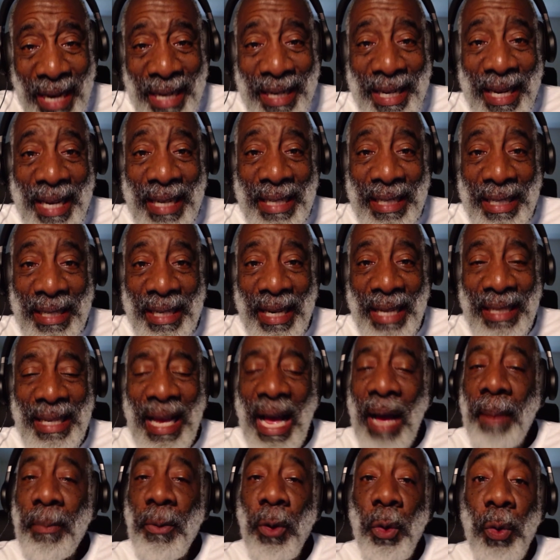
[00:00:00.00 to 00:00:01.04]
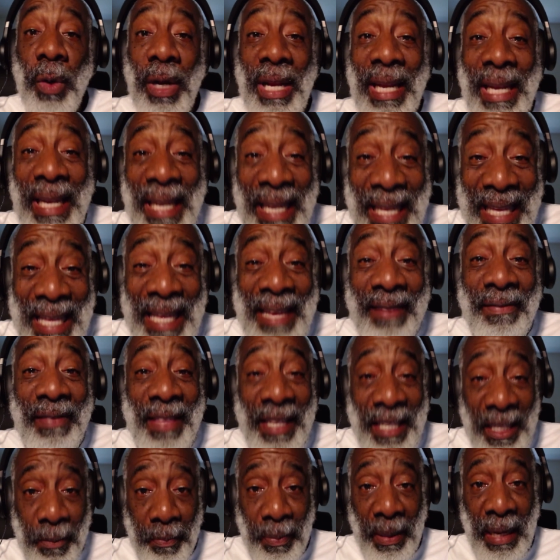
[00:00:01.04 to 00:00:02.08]
day says, I'm going to leave
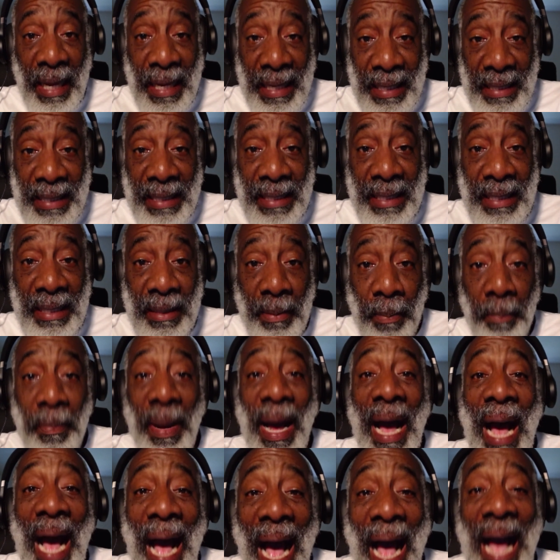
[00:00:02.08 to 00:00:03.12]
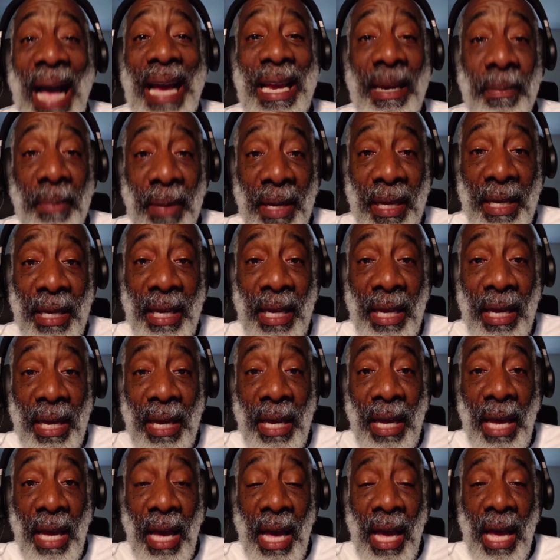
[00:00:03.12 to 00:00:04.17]
this place behind me,
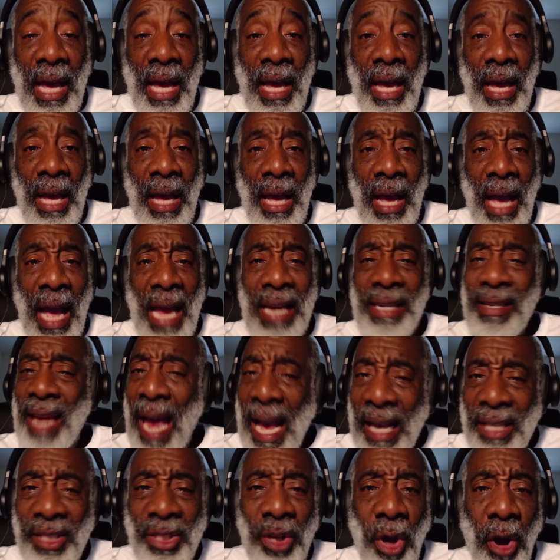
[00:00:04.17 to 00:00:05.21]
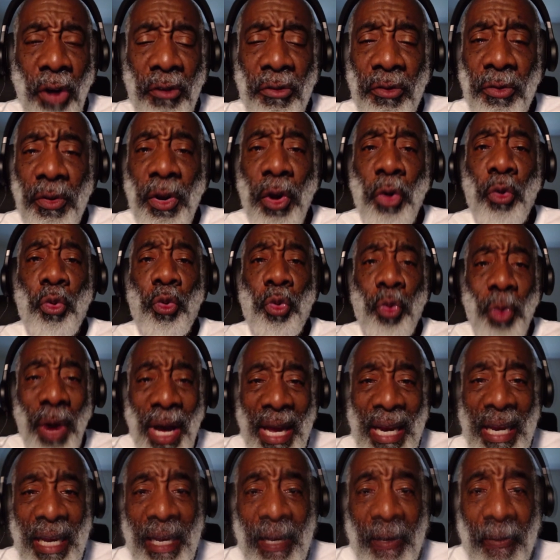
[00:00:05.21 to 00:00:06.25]
and takes off
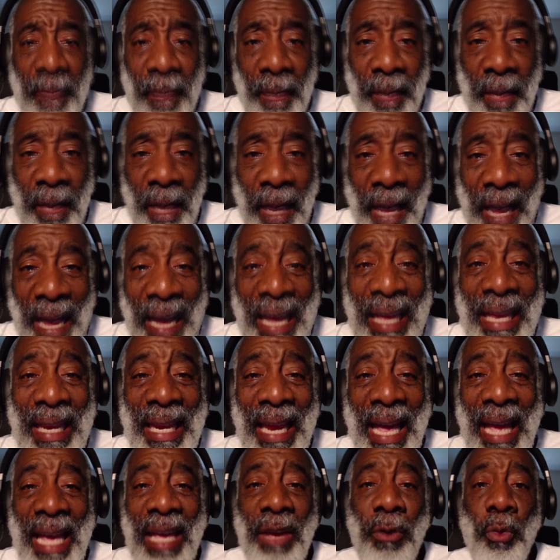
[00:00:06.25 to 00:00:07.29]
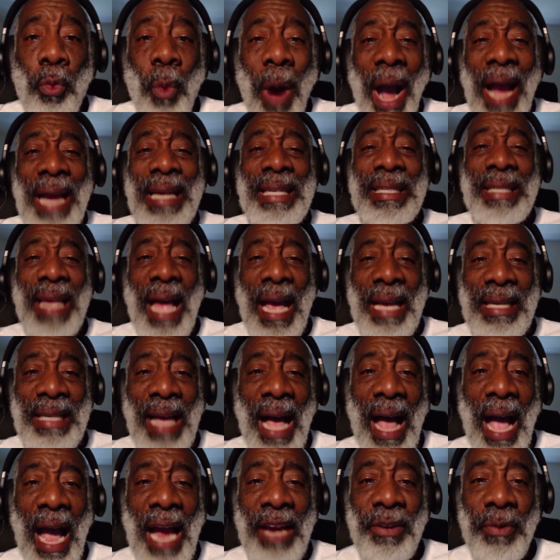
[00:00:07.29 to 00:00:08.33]
running. And a white
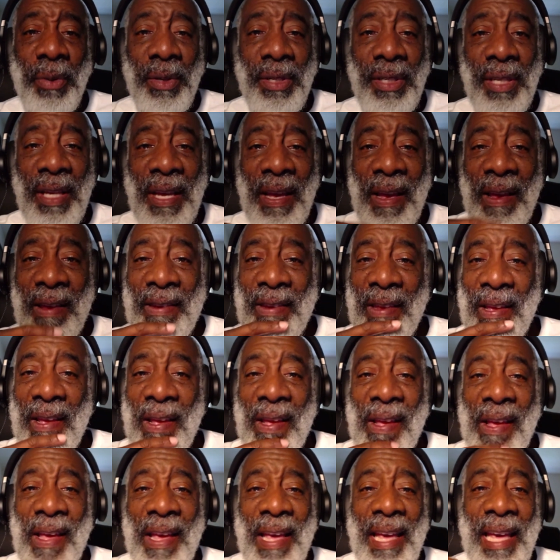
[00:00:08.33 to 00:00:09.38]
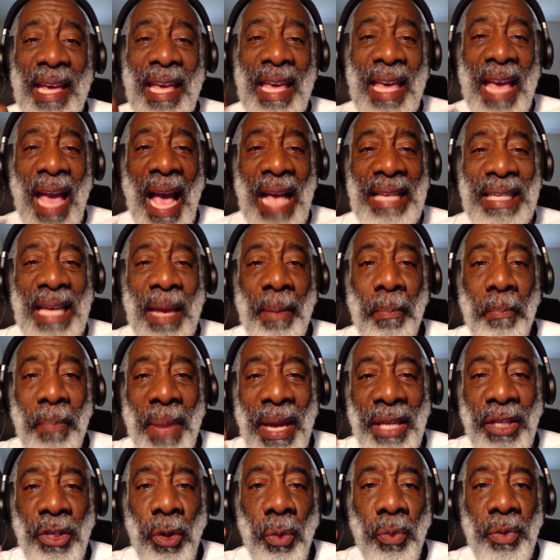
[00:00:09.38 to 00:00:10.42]
psychiatrist says he has a
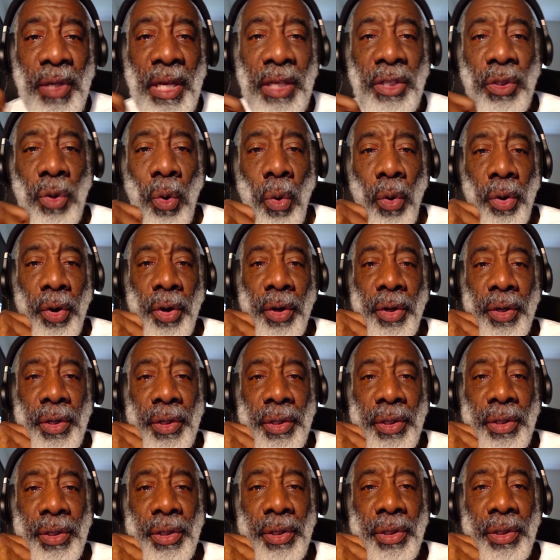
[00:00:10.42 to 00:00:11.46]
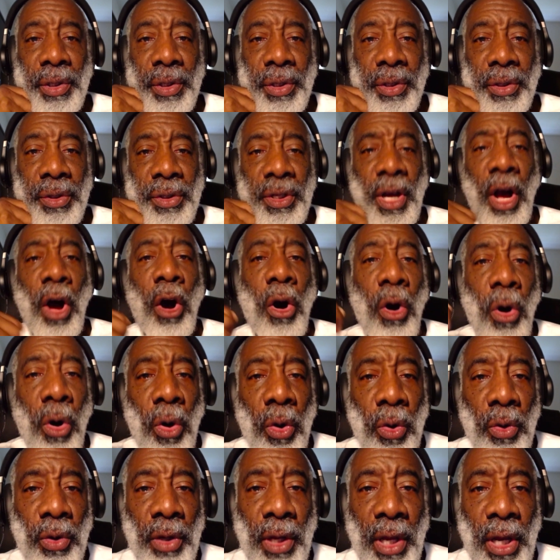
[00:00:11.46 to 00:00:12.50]
mental disorder
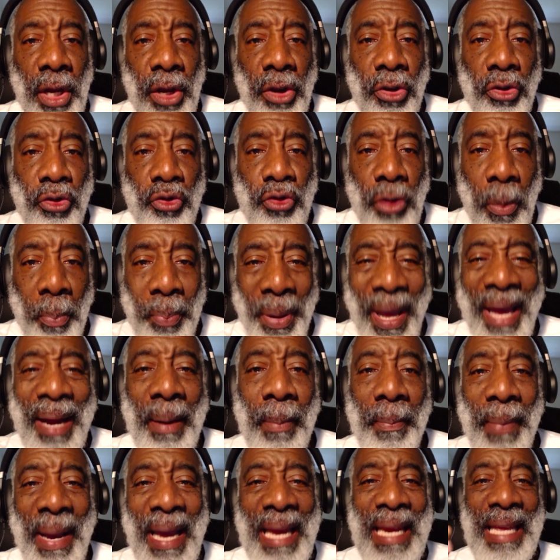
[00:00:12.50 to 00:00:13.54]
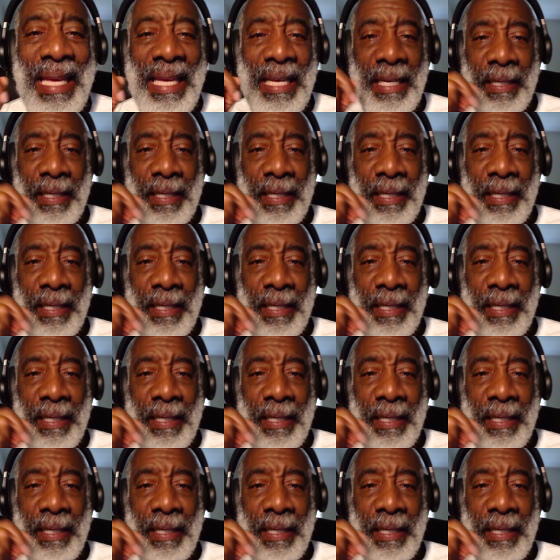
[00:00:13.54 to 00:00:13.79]
called drapetomania.